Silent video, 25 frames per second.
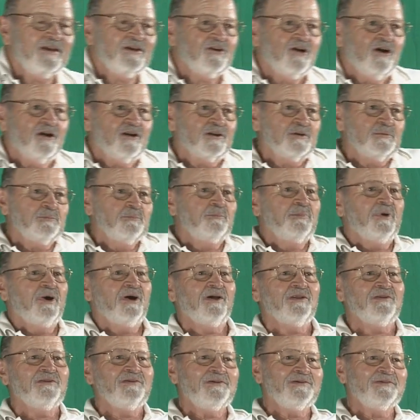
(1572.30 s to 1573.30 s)
called him
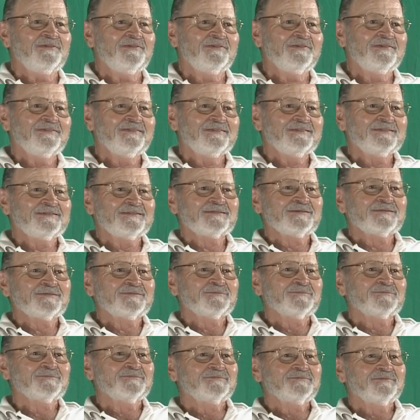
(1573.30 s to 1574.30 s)
Bud.
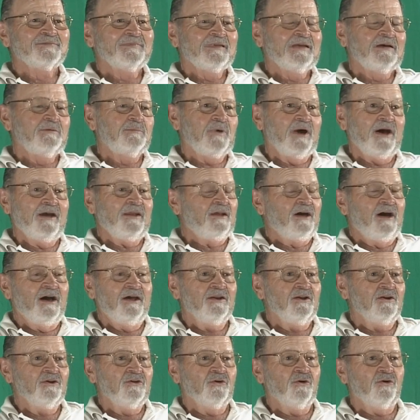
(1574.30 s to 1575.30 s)
Well, I, I
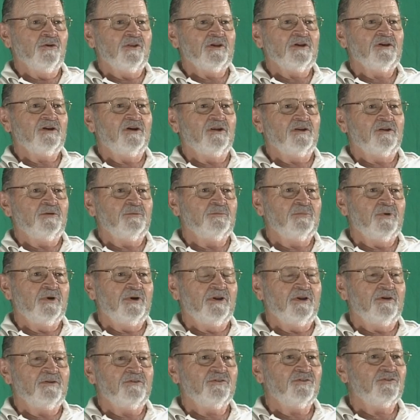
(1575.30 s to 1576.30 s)
didn't know they called him
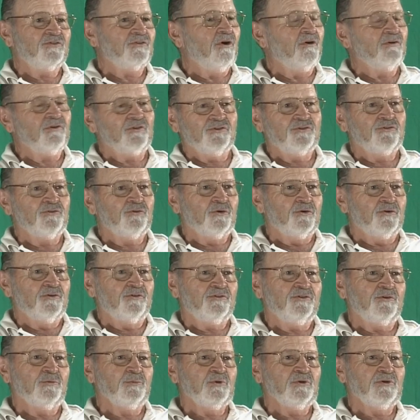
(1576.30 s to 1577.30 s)
Bud. He was always
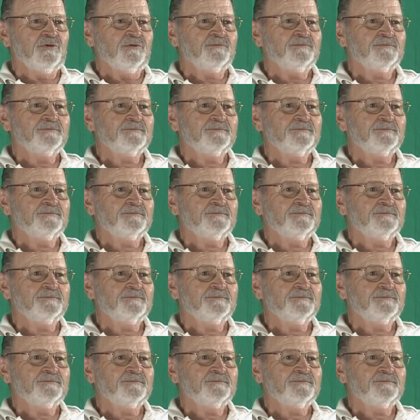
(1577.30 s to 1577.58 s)
George to me.